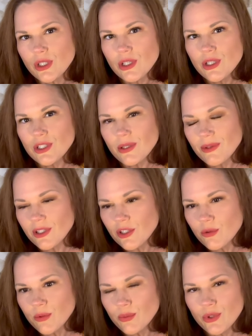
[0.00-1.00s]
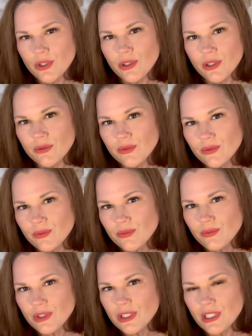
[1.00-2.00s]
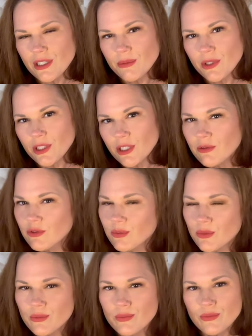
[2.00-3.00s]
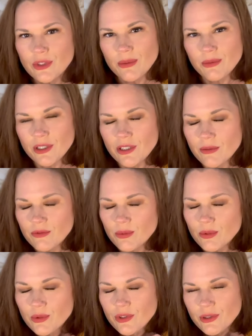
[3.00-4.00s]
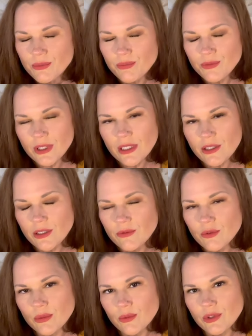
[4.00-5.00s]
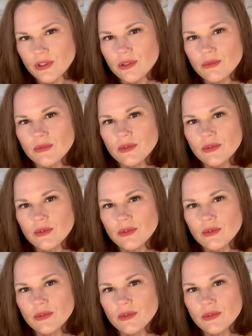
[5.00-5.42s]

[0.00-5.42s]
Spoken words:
Something that you've been putting off, you're saying, I'm not comfortable with it. I'm not comfortable with it.